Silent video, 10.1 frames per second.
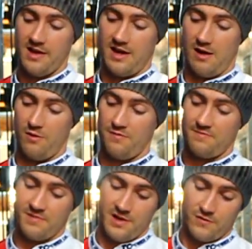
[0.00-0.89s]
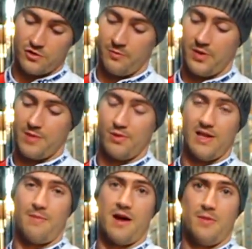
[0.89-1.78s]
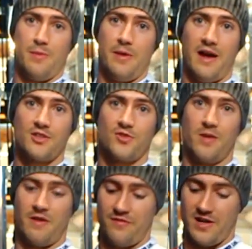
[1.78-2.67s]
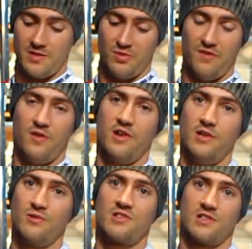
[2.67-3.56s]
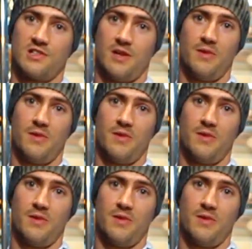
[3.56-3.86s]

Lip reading: Now for some people that might be a bit extreme at first, but if you're used to, say,